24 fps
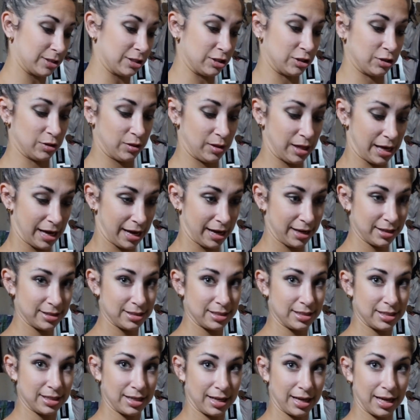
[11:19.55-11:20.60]
to do
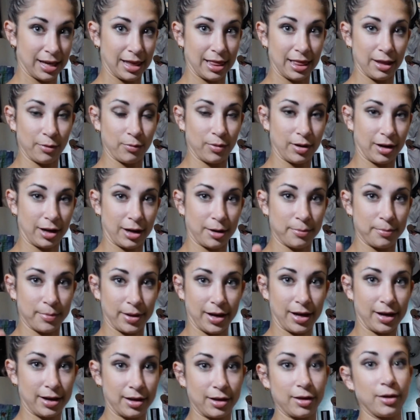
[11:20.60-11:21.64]
that, and then when I come
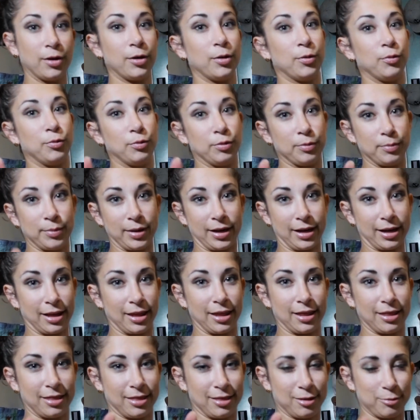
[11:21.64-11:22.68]
back, we'll make
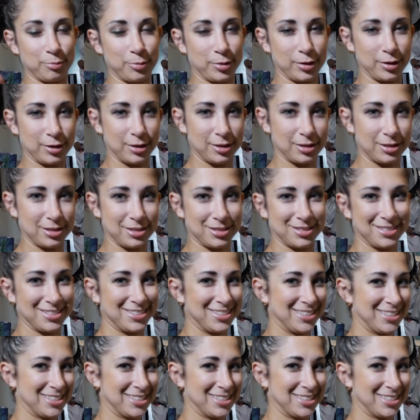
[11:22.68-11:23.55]
the balls.